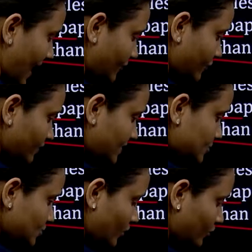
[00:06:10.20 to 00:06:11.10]
and to
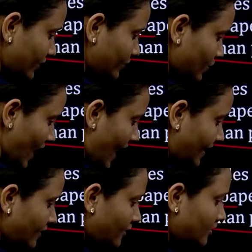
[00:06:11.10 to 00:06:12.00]
this you are going to
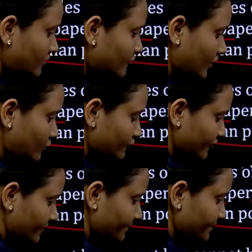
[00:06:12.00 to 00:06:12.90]
add
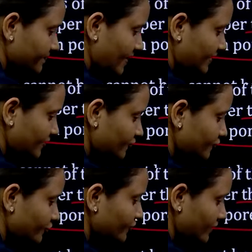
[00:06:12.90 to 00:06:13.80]
solution, that is
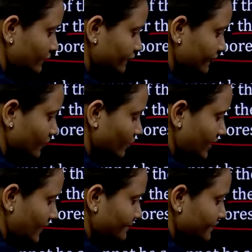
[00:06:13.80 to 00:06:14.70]
true solution,
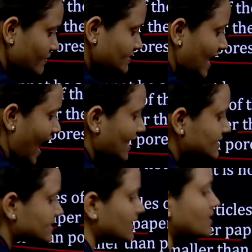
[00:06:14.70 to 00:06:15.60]
okay, which has